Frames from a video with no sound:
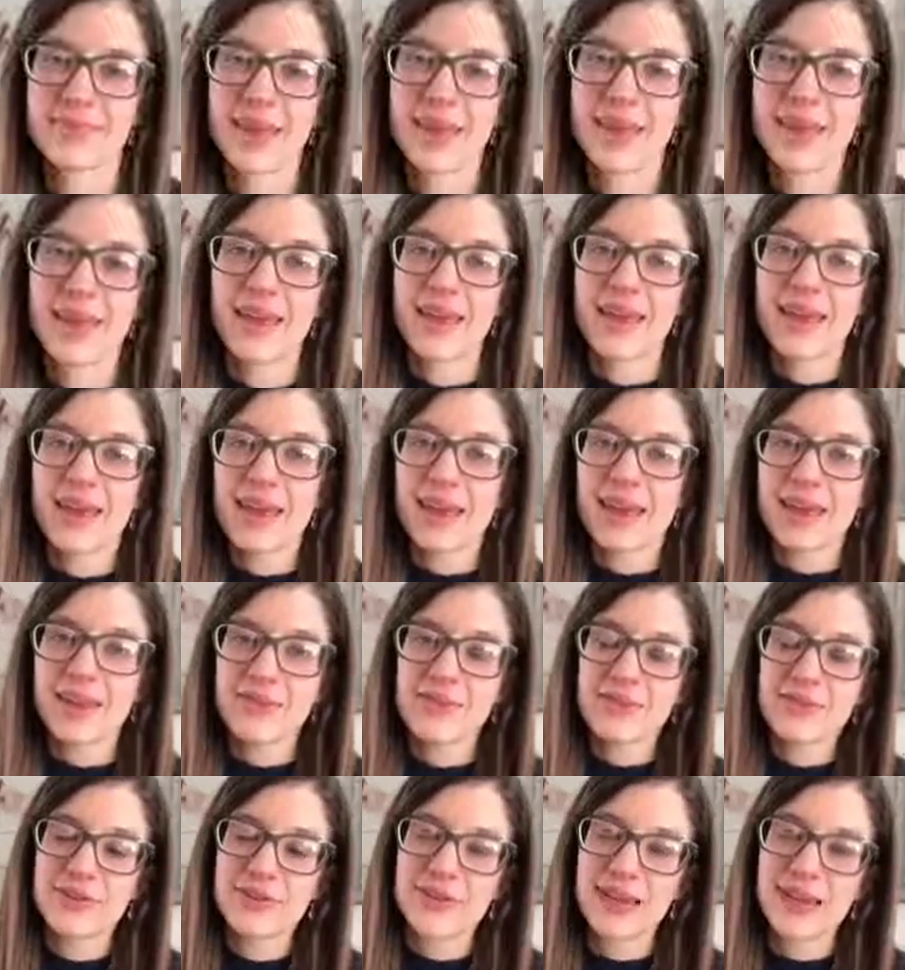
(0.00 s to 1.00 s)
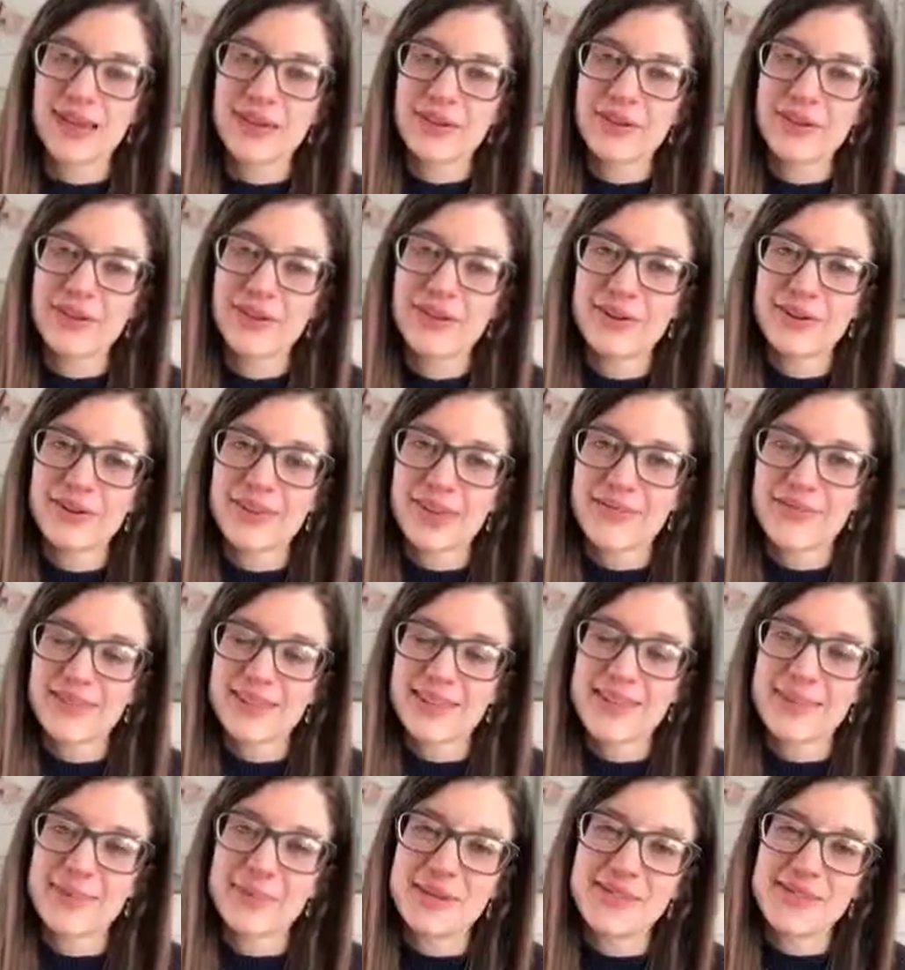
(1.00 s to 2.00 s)
And if you download, definitely be
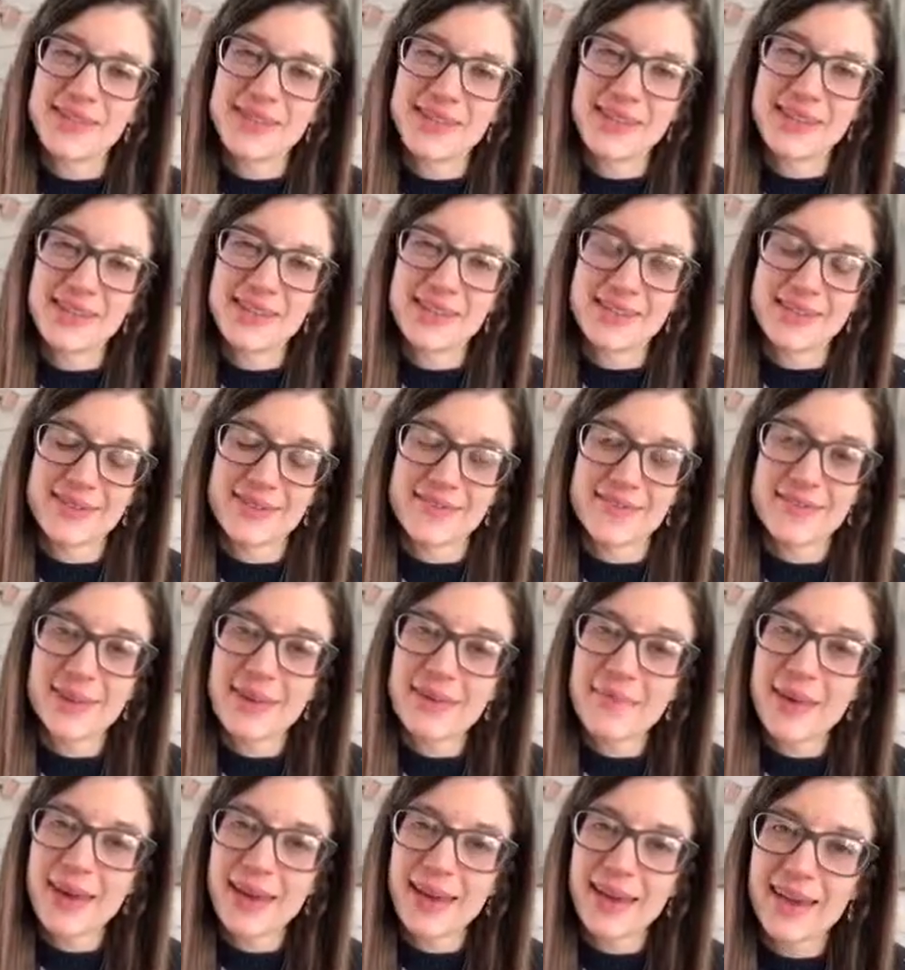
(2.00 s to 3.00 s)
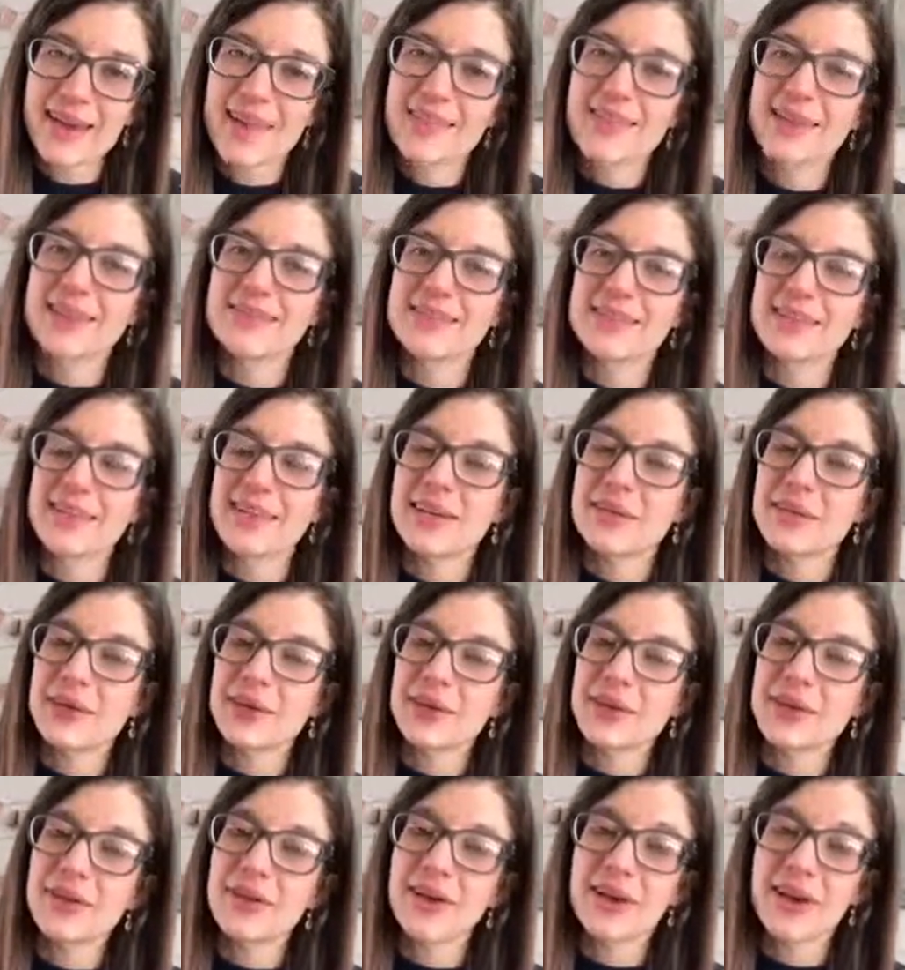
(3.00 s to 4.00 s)
sure to leave some feedback. I'd love to hear what you
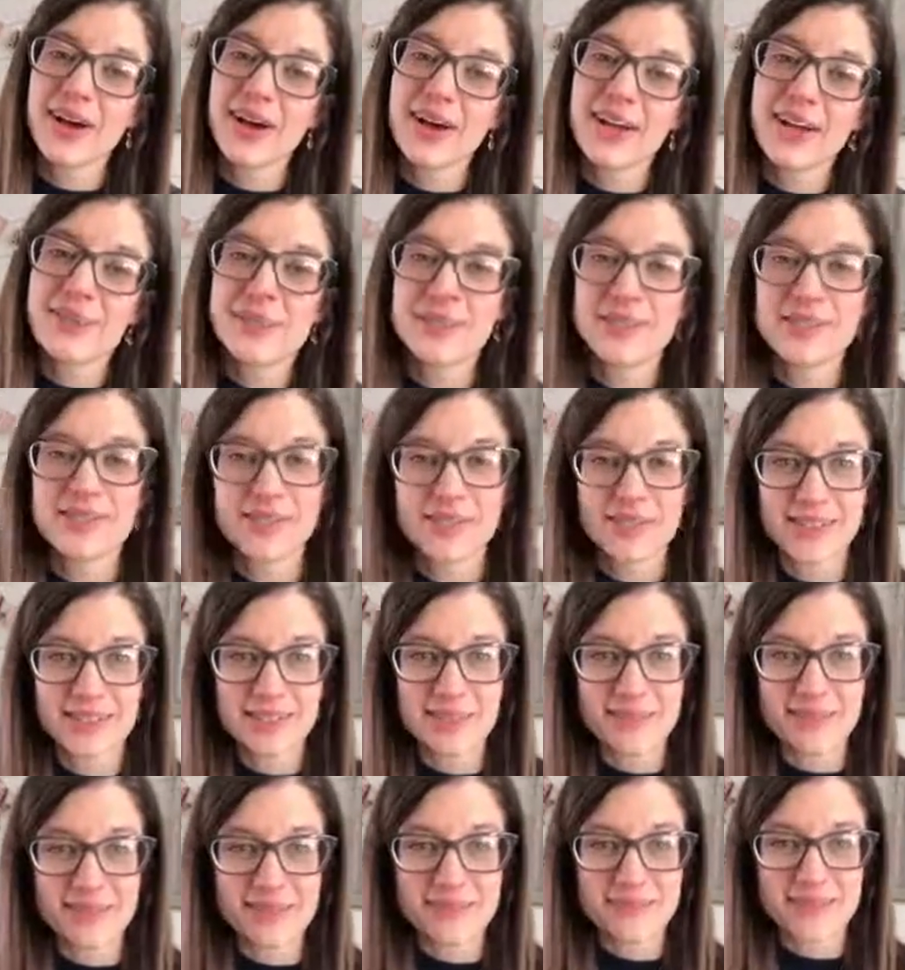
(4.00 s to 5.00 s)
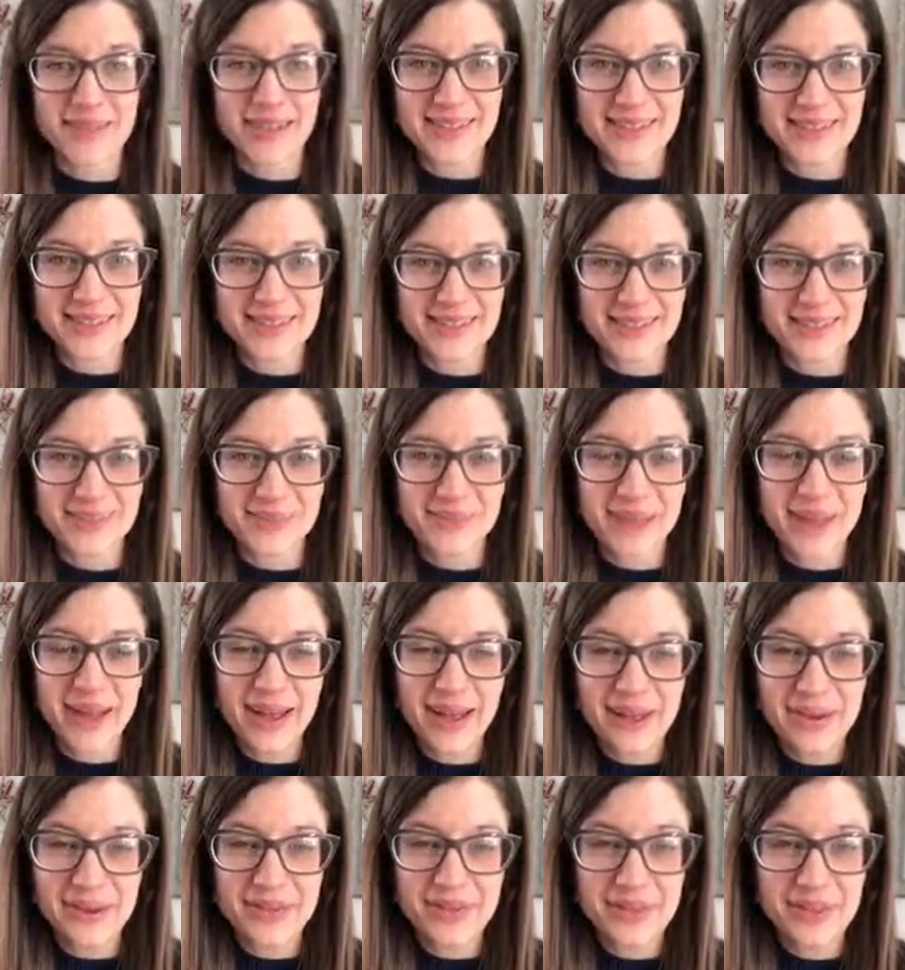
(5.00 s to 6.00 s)
thought. Be sure to send me a message as well if you'd
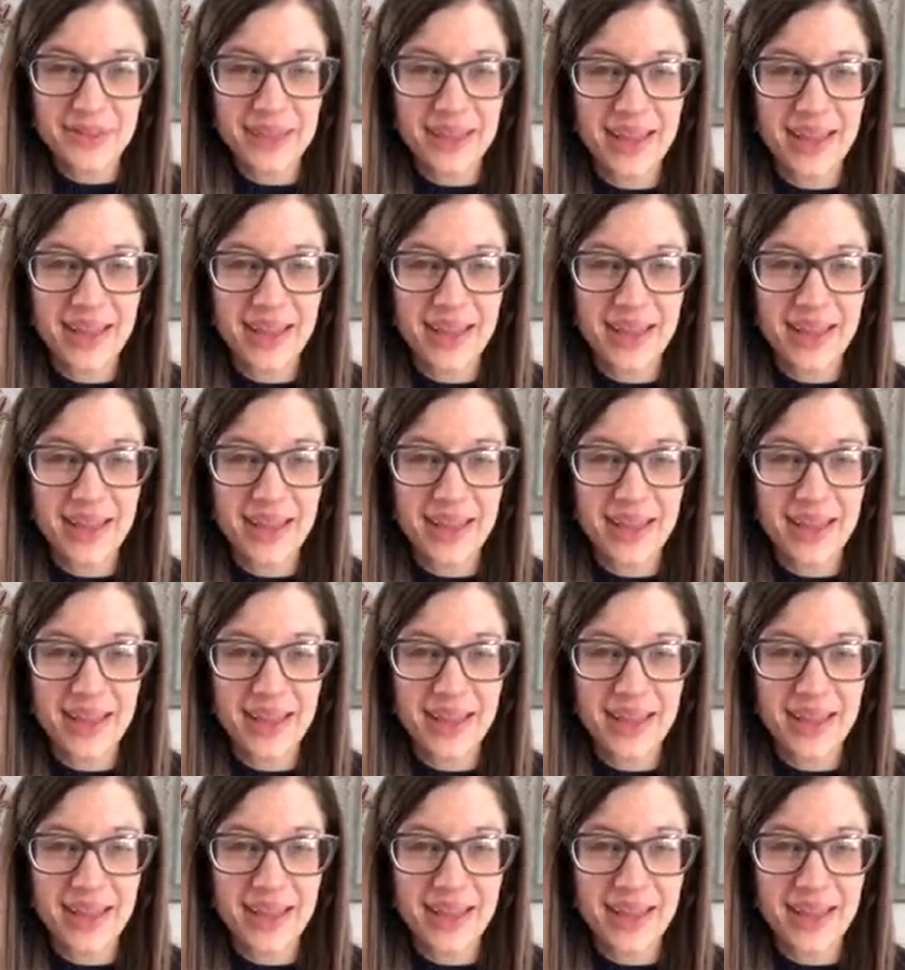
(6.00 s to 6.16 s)
like.